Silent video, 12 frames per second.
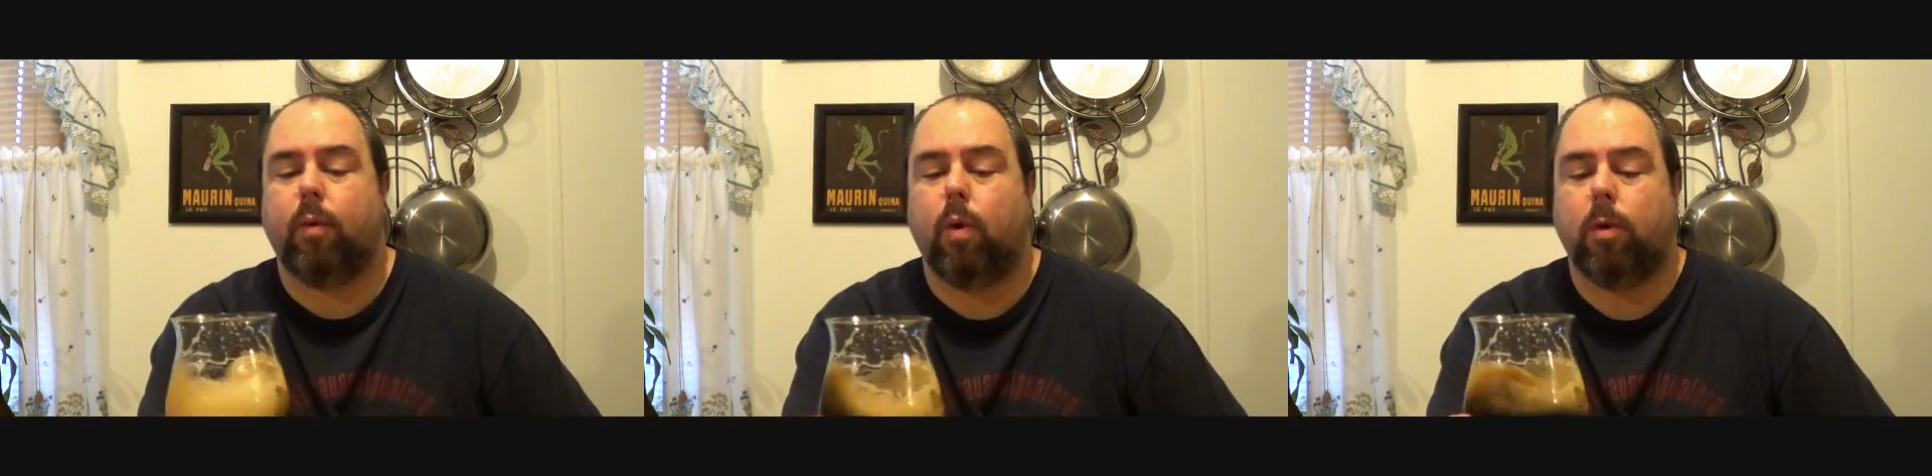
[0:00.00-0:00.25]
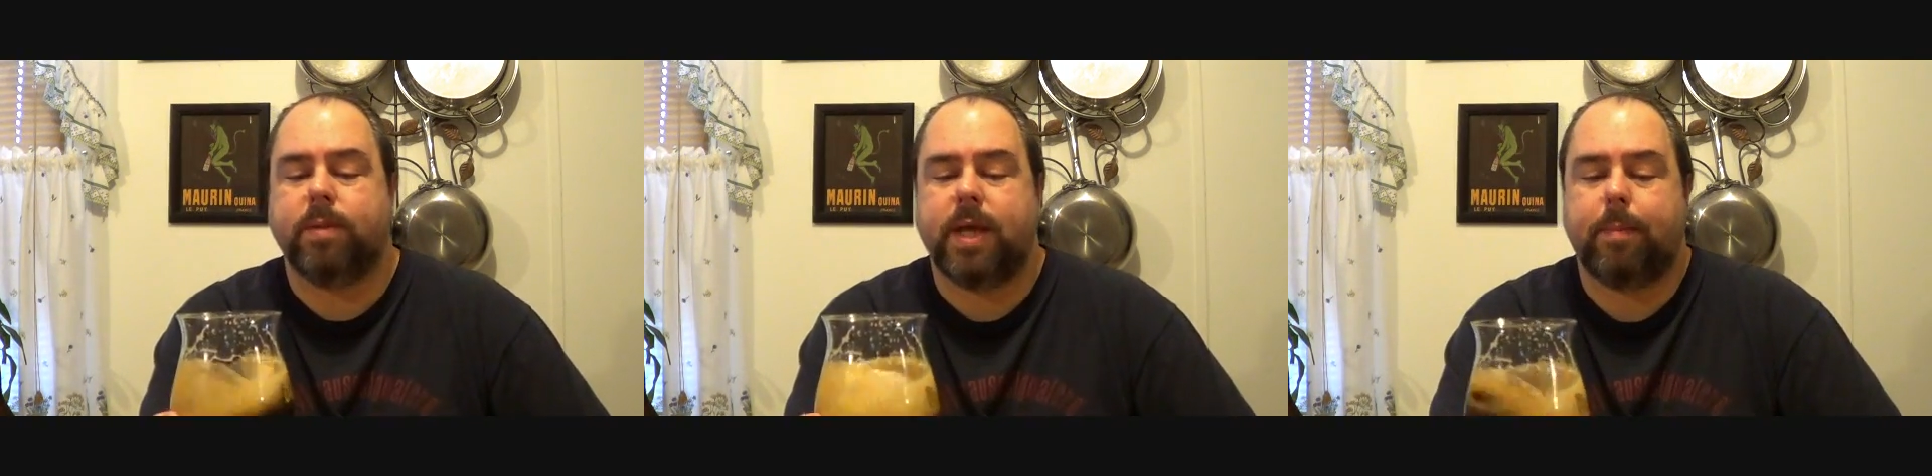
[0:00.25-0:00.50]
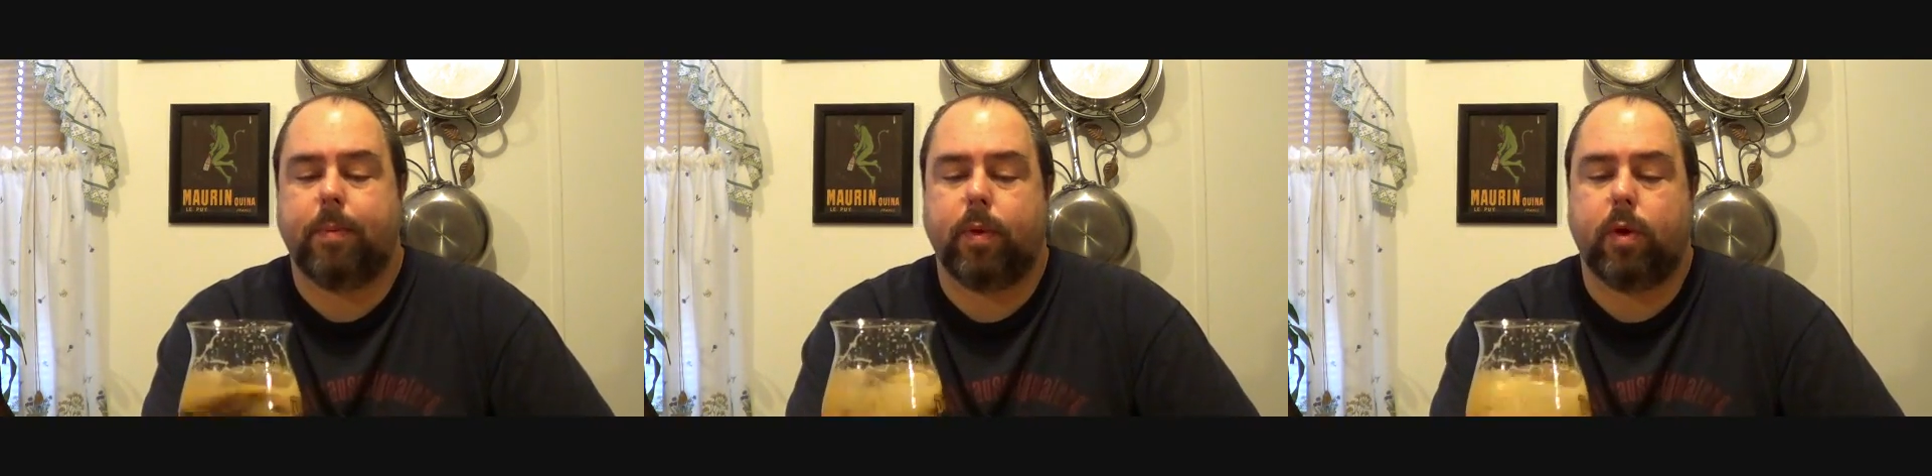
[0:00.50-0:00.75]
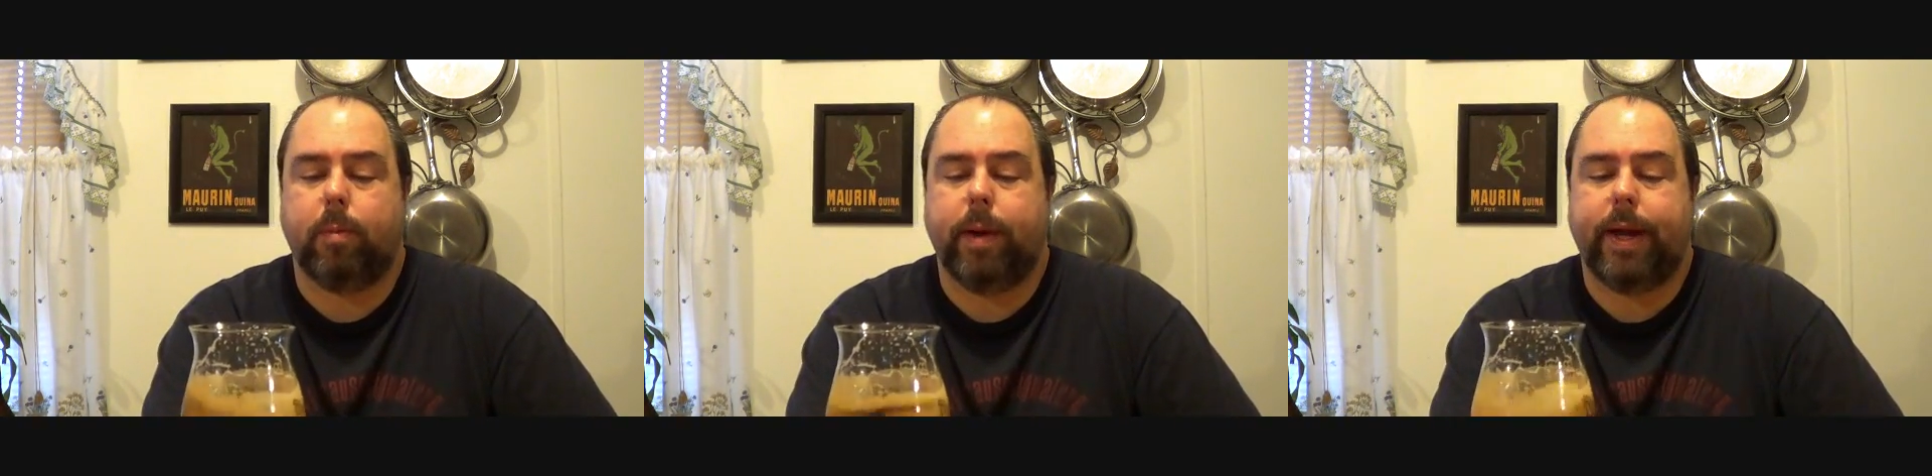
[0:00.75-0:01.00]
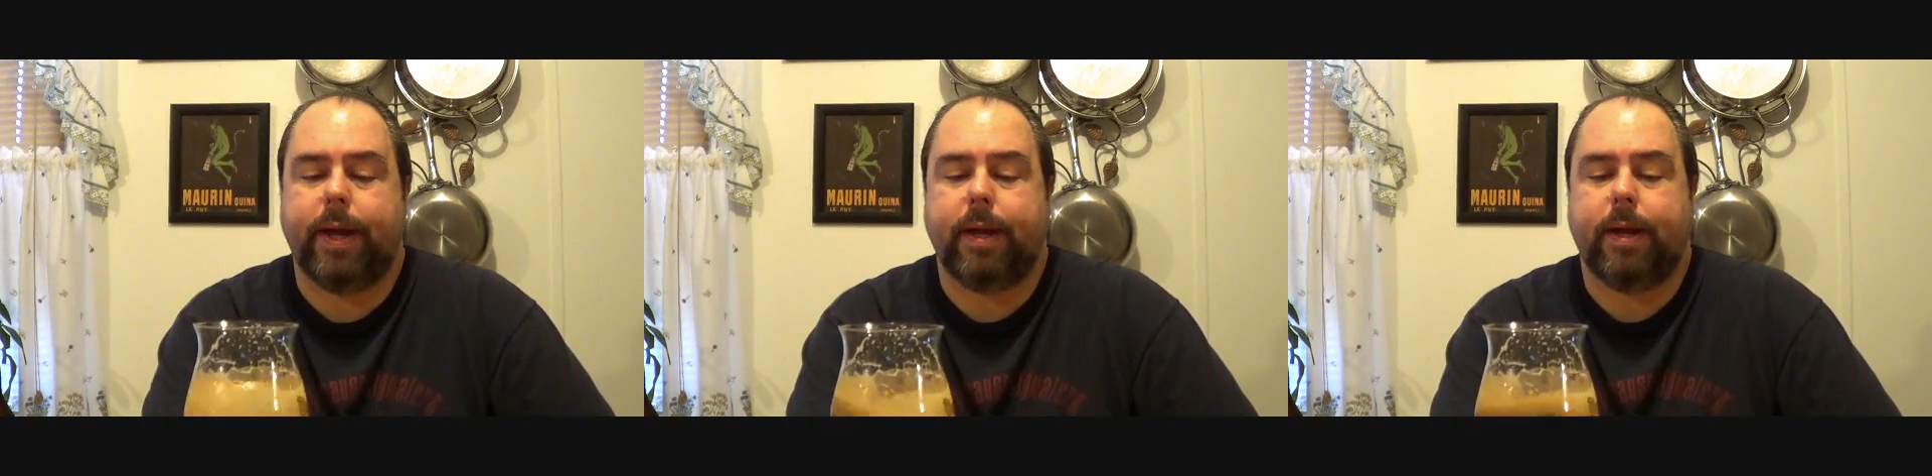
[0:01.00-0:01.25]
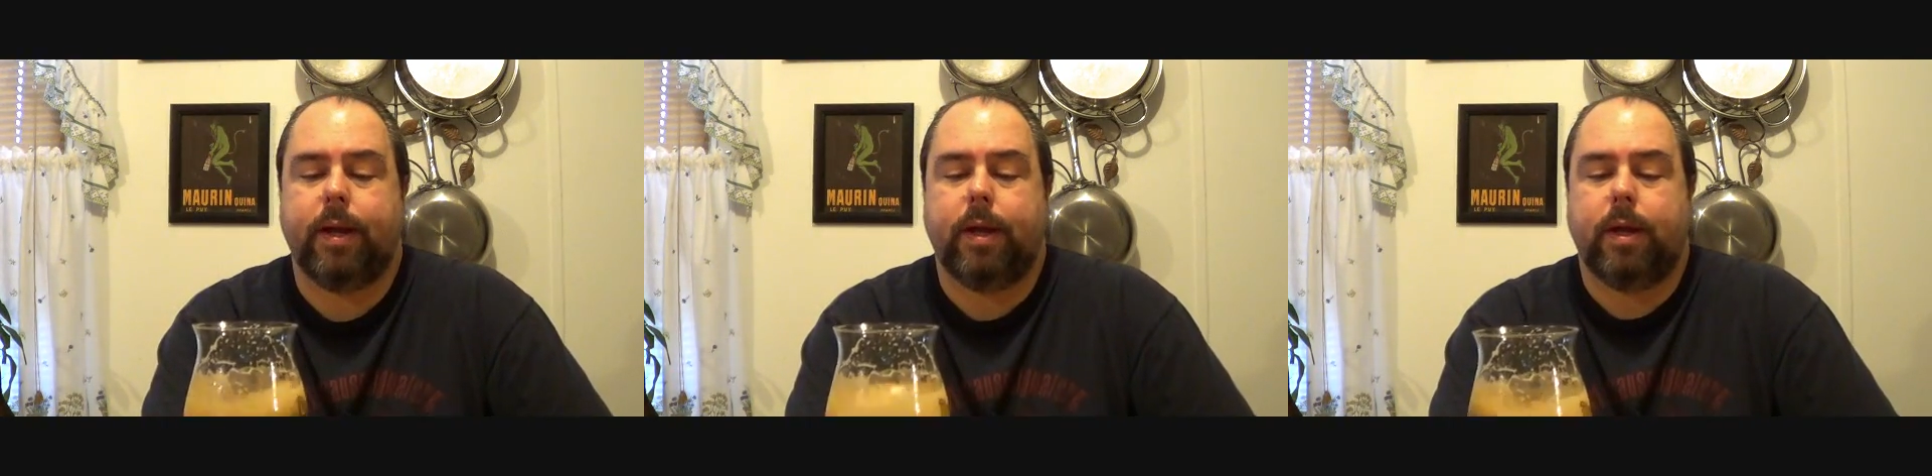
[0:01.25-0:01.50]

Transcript: it warms up a little bit.